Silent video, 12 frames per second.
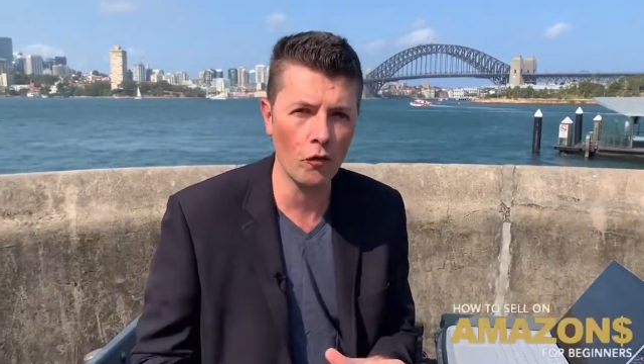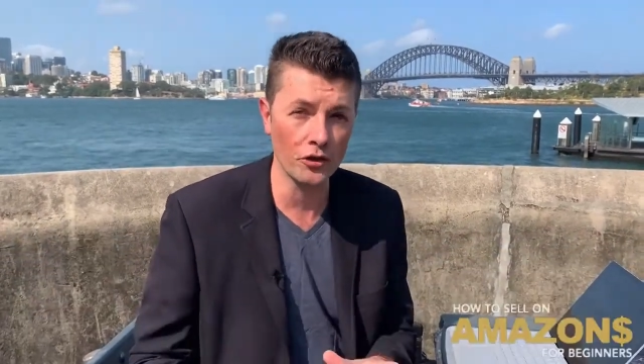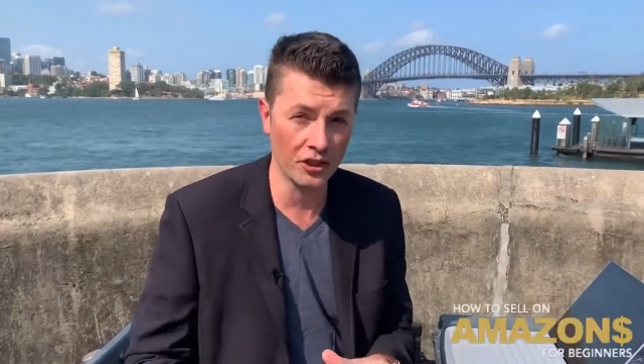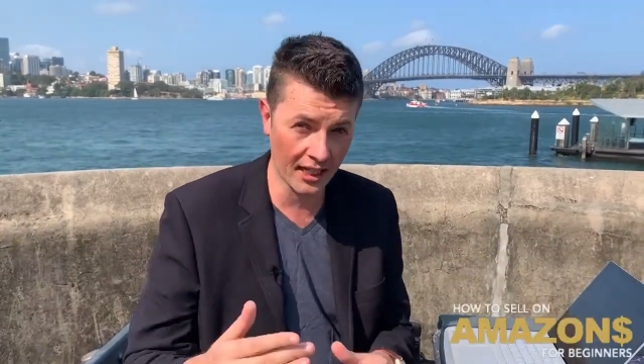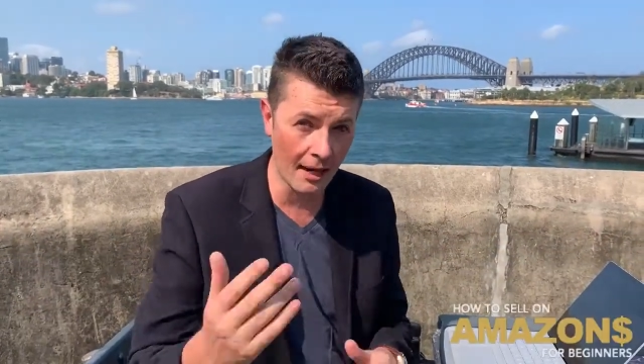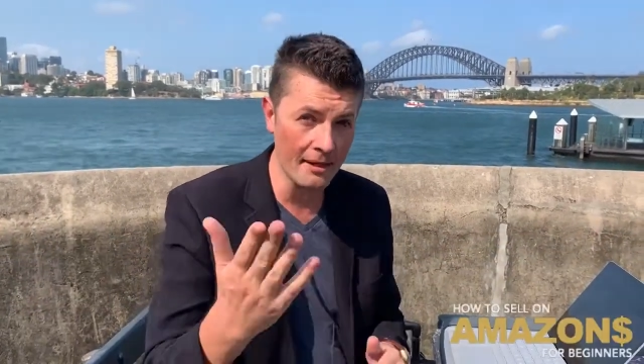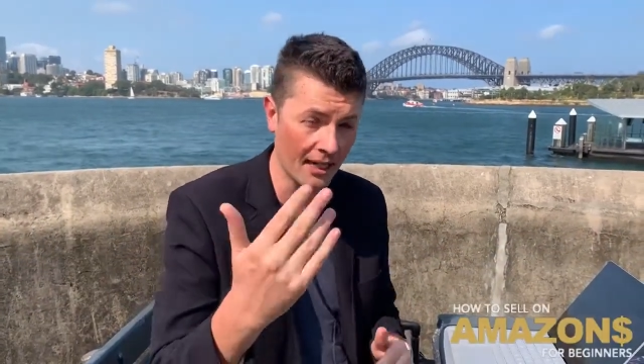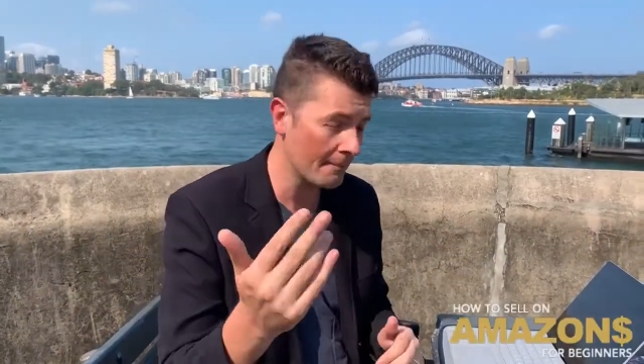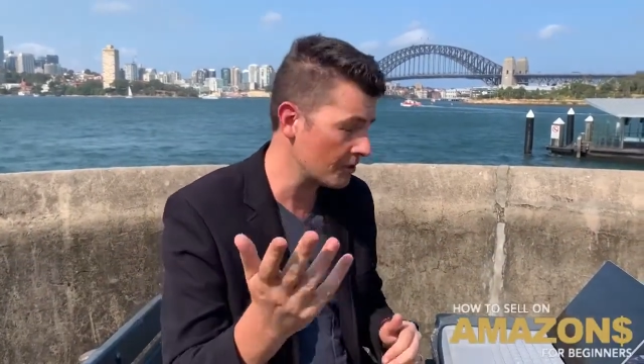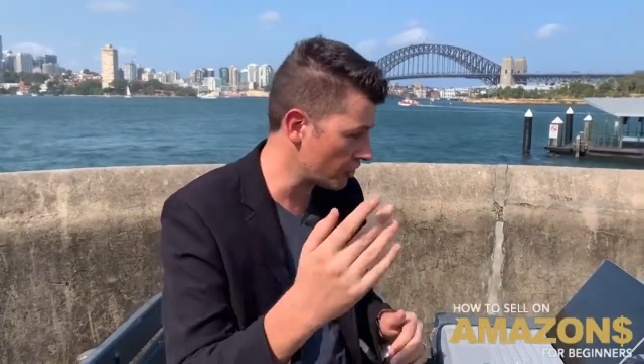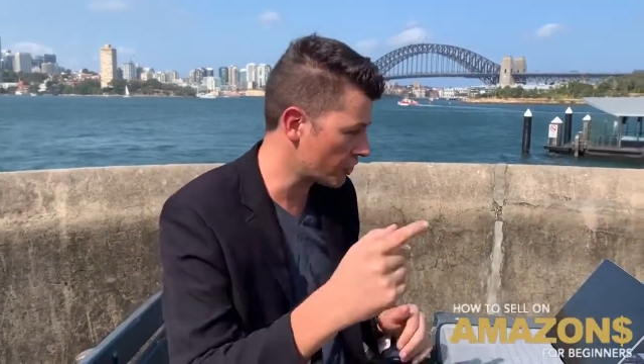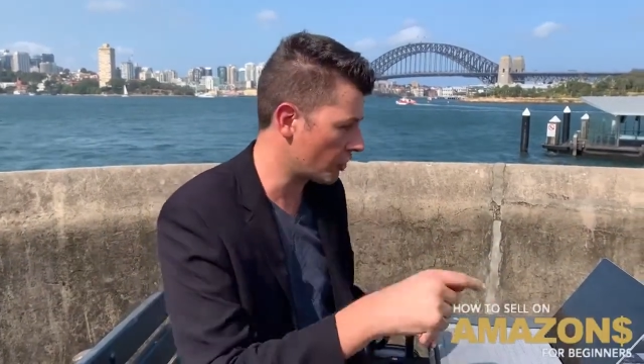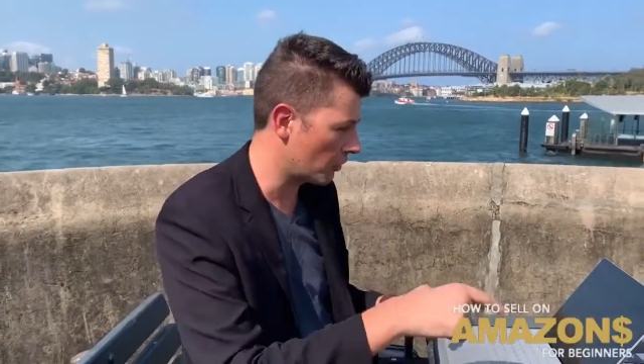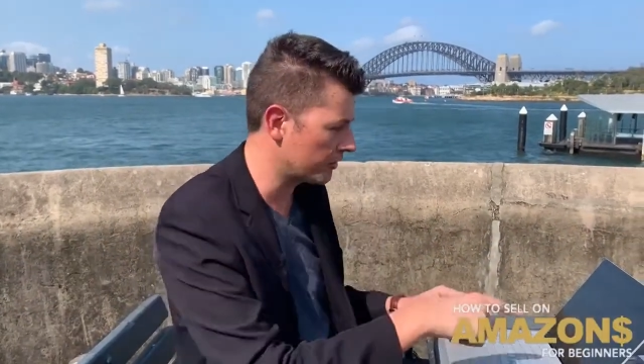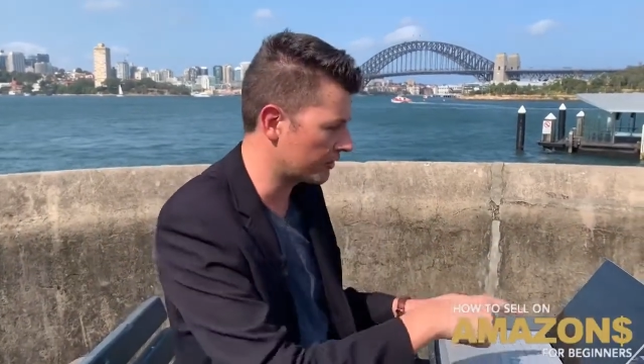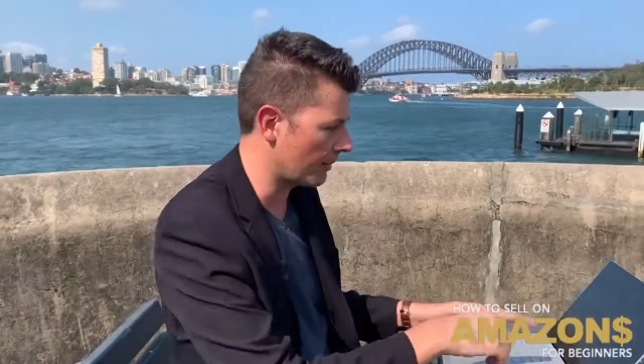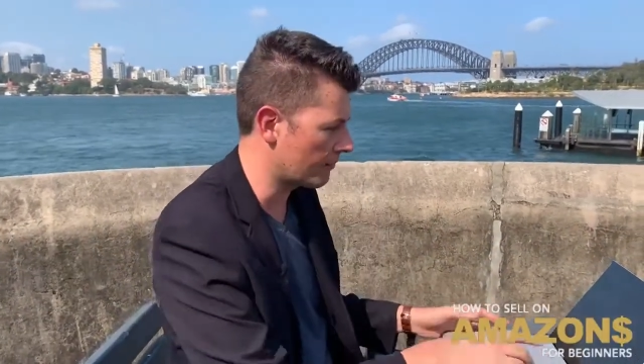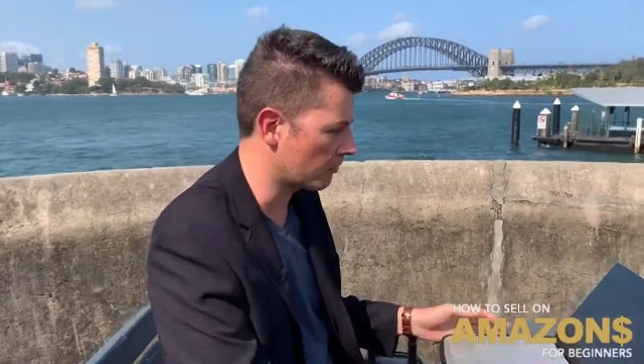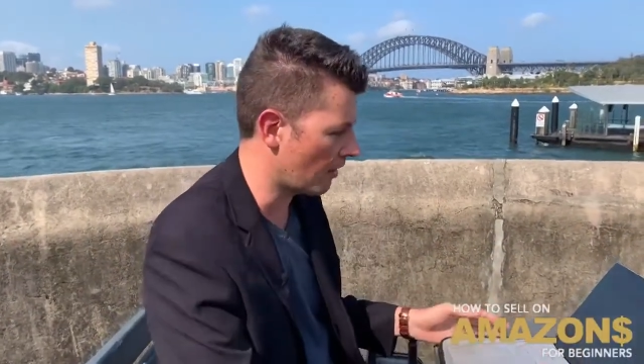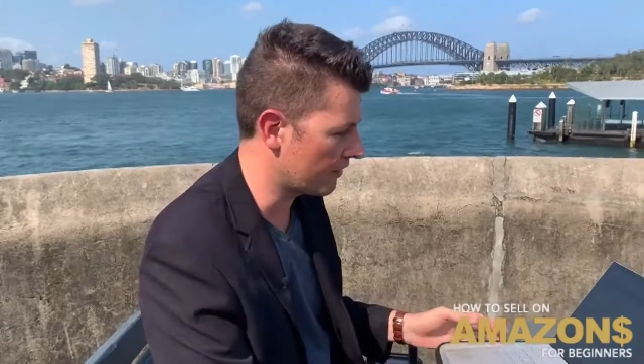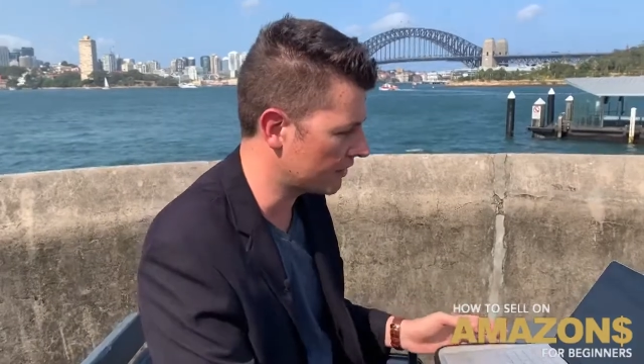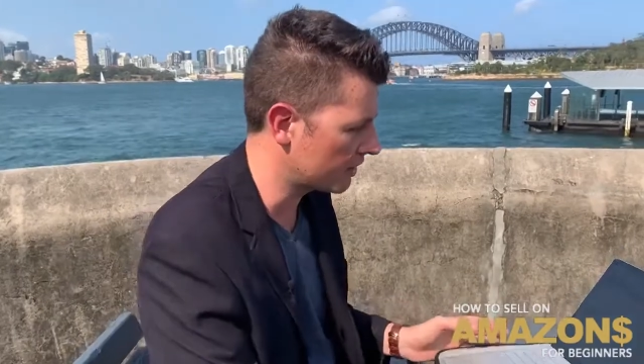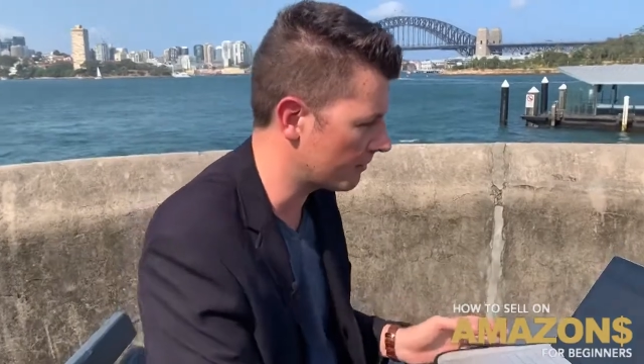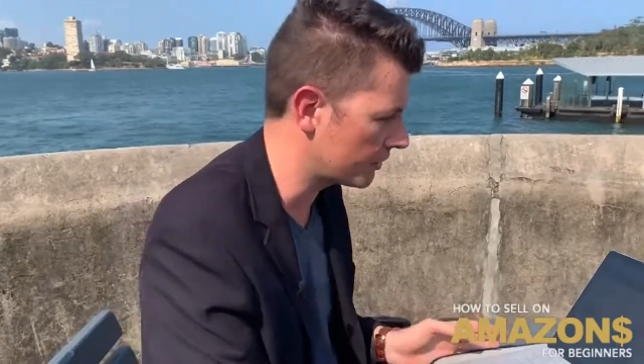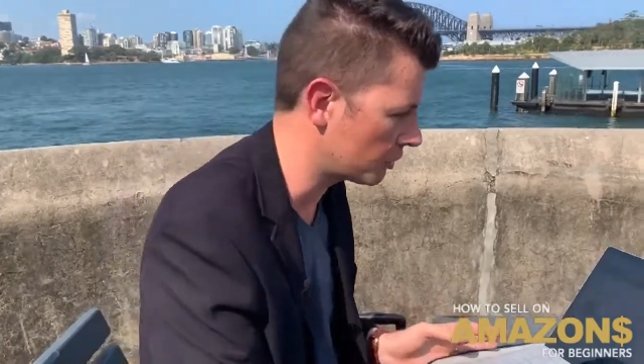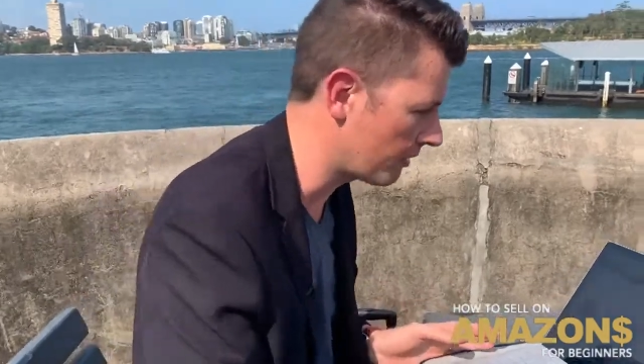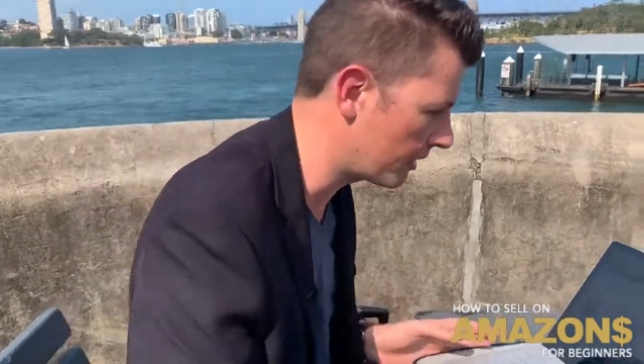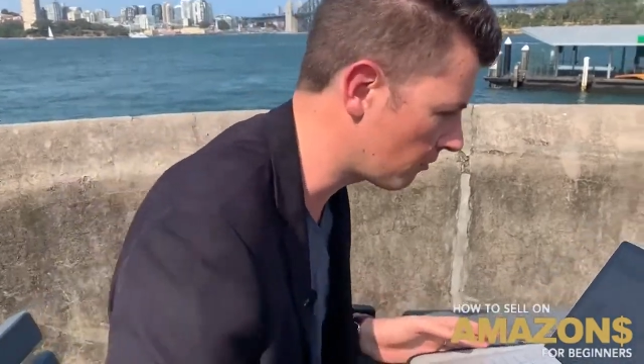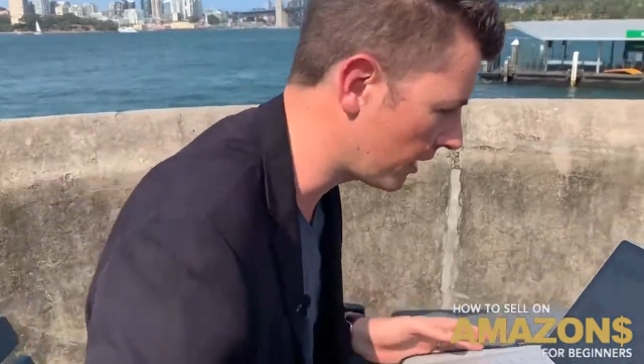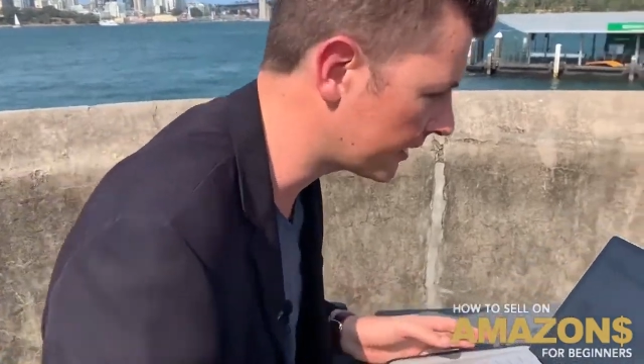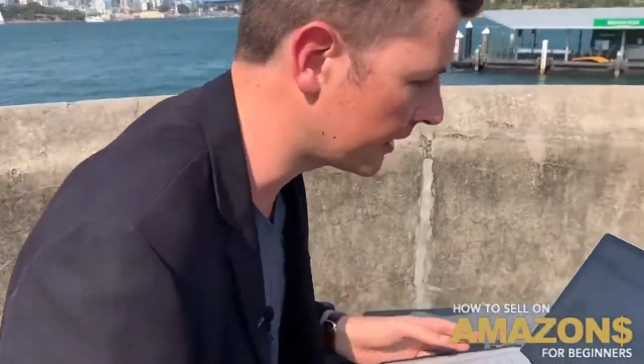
for. So come here, let me just show you something, right? This is my screen right